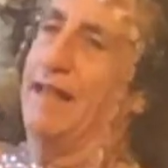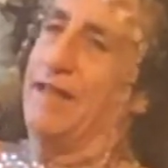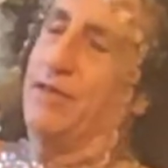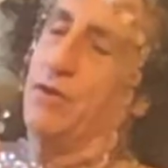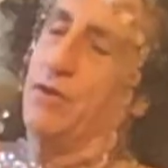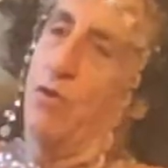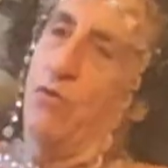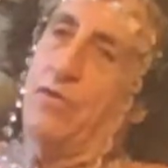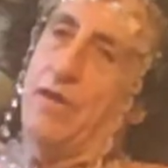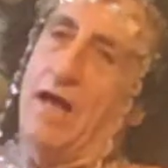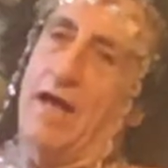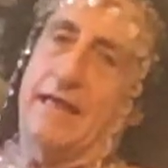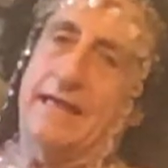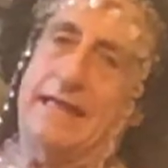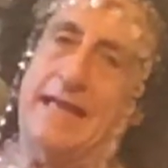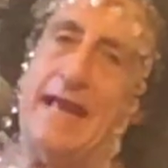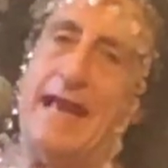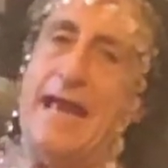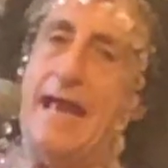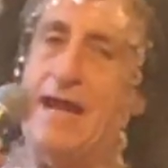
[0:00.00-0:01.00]
not that I
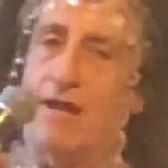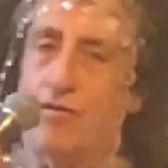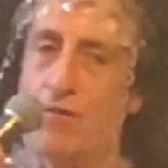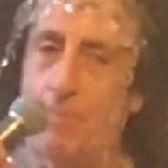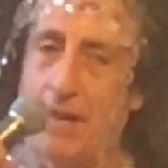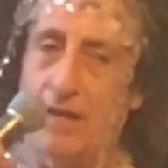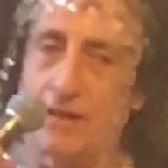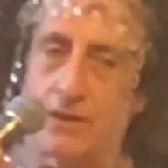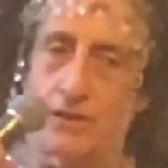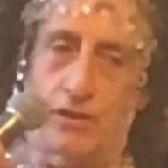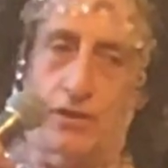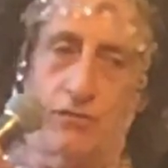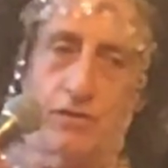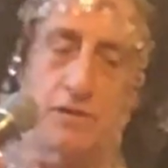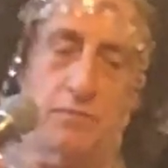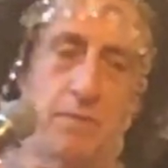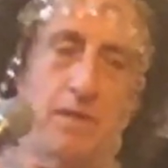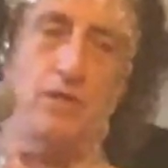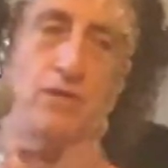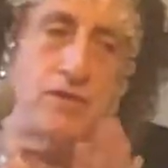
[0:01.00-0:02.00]
care about
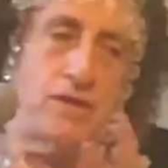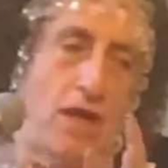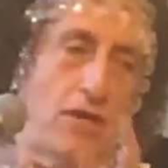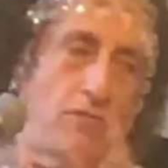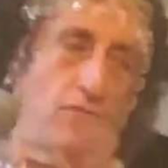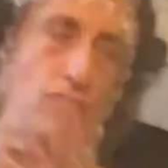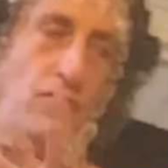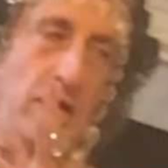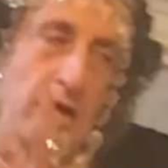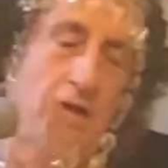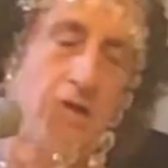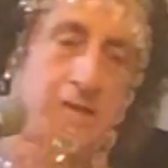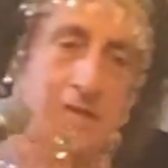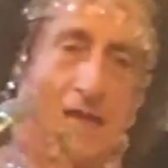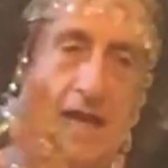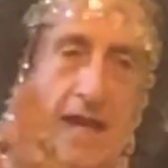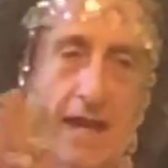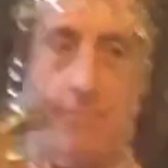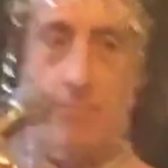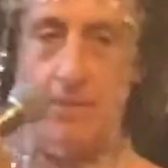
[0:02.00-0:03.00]
tourists, but you don't realise how